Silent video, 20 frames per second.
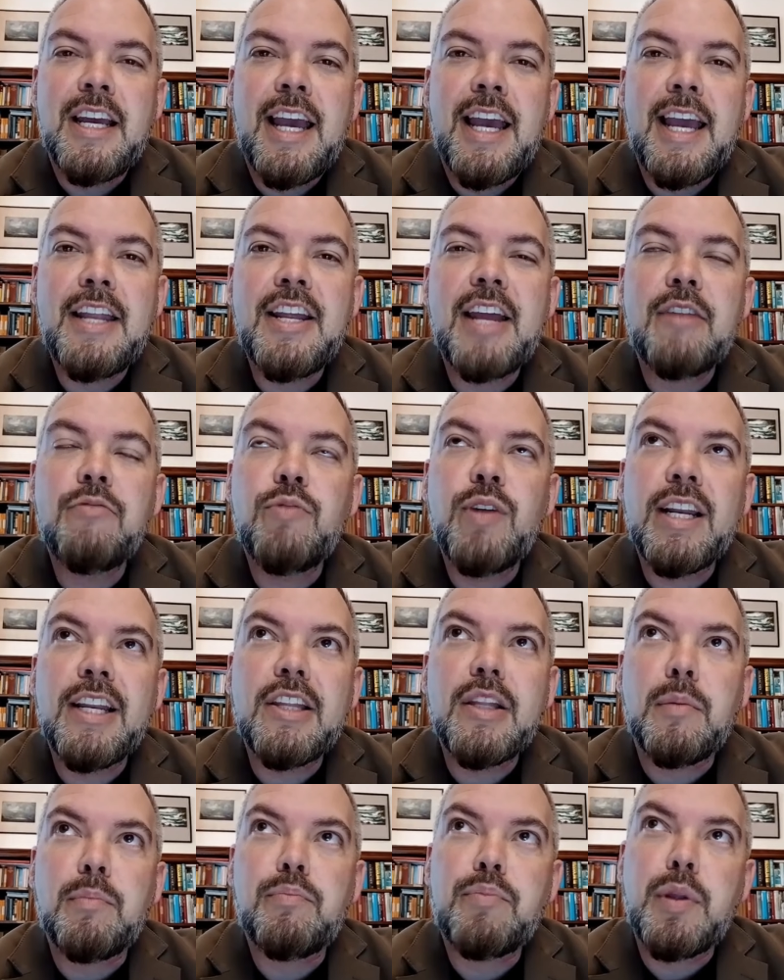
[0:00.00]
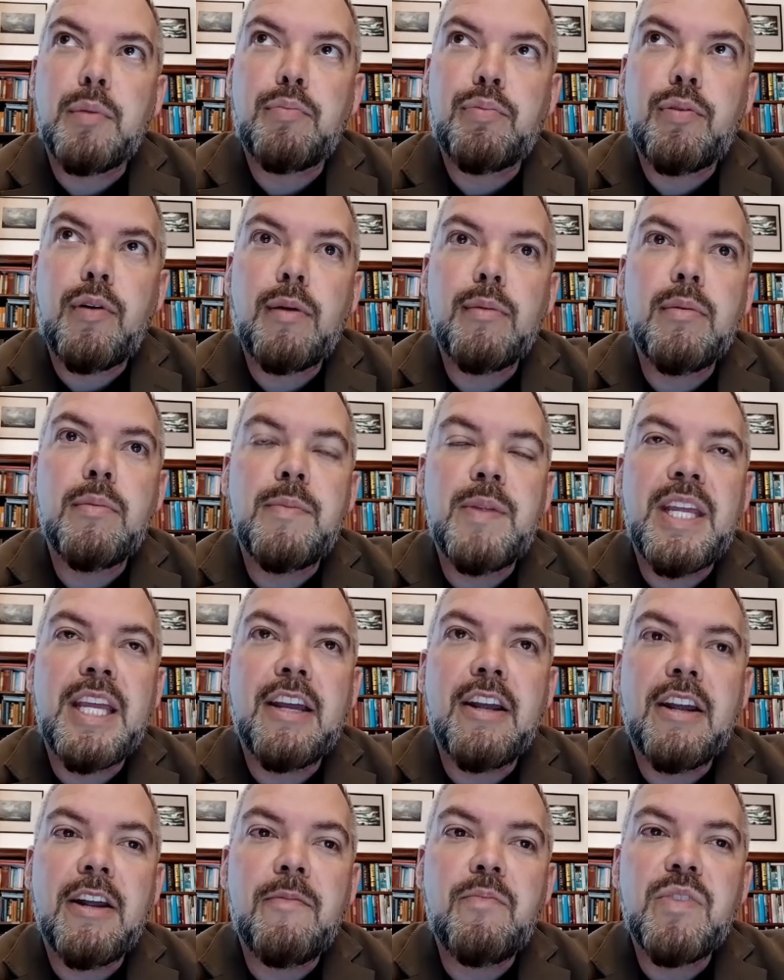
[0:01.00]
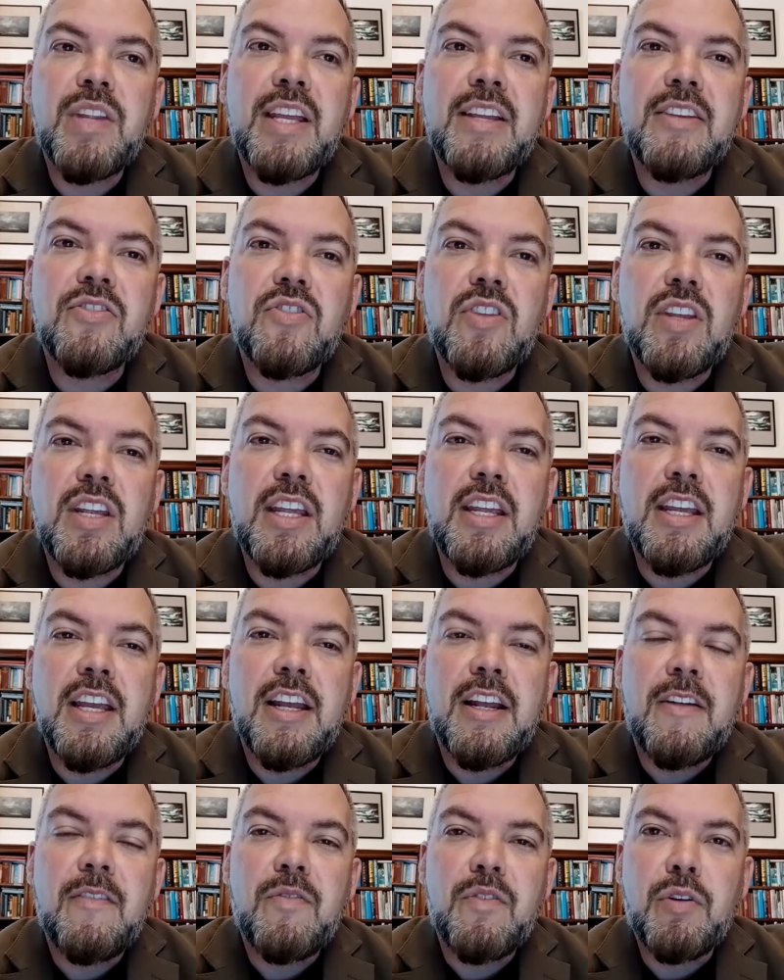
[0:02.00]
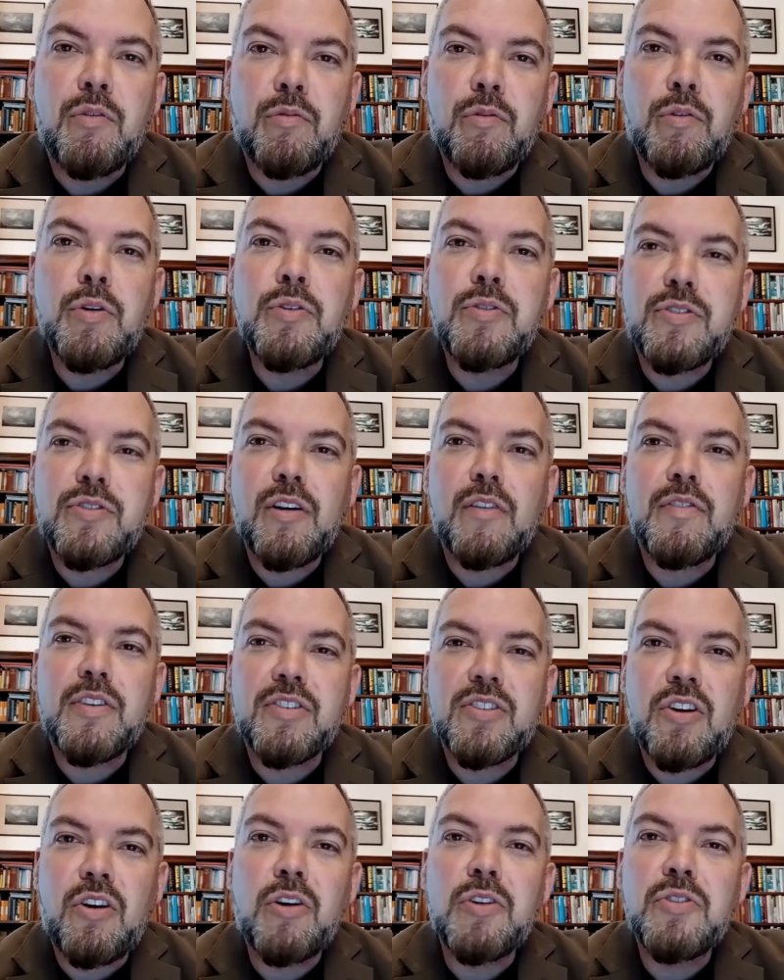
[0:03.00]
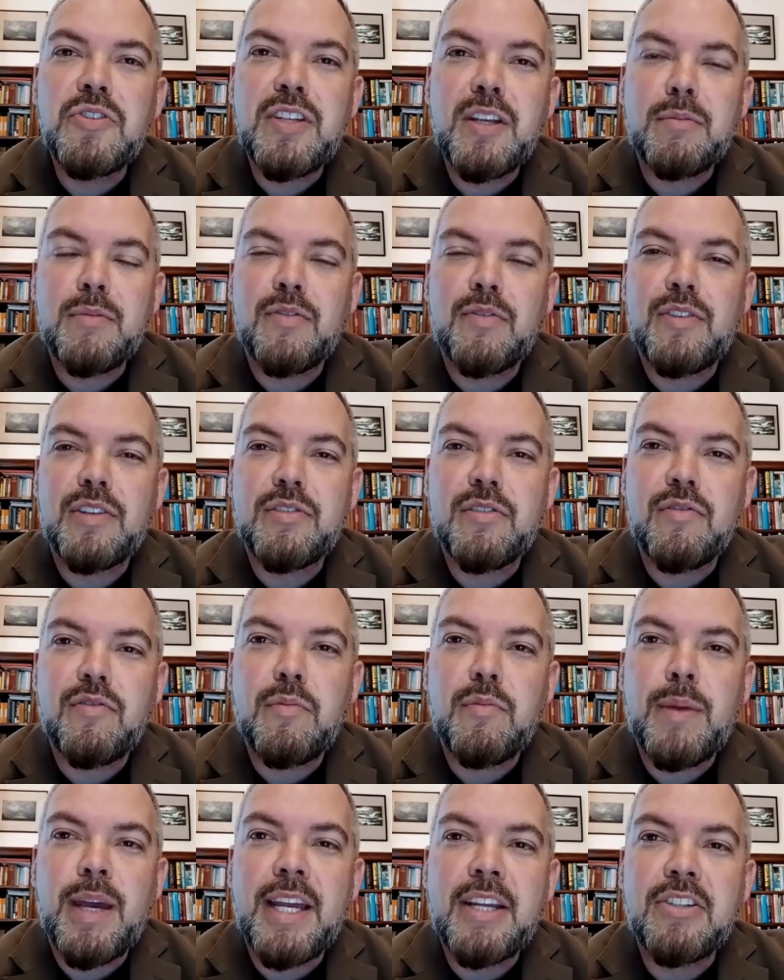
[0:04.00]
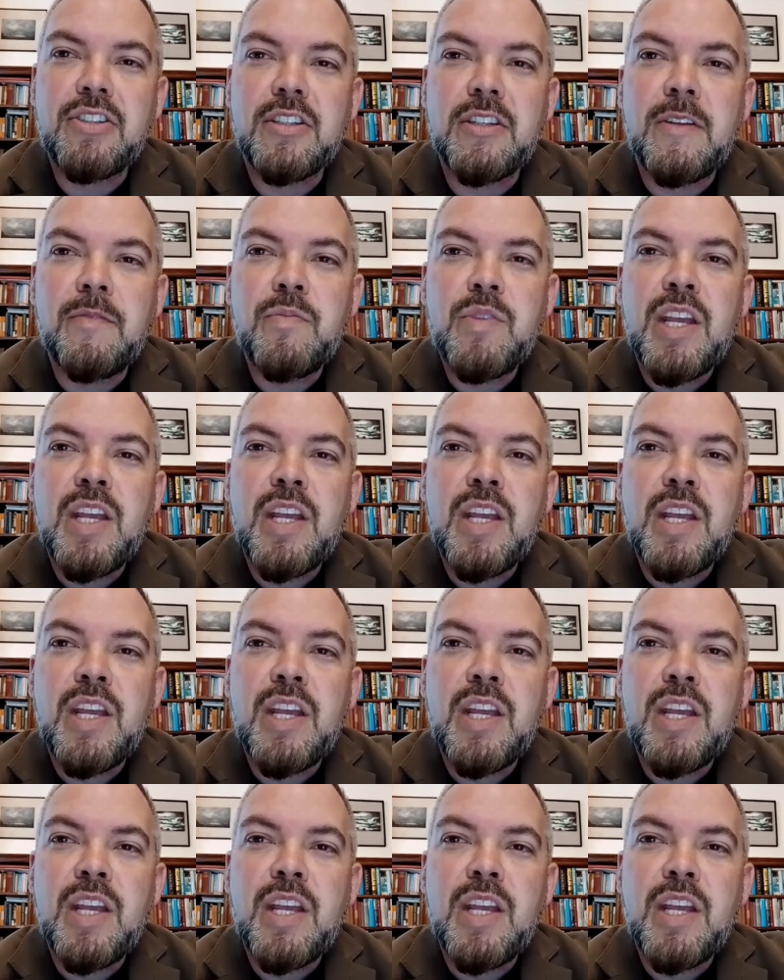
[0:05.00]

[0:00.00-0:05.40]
And really the problem here is the roots of this concept of disinformation.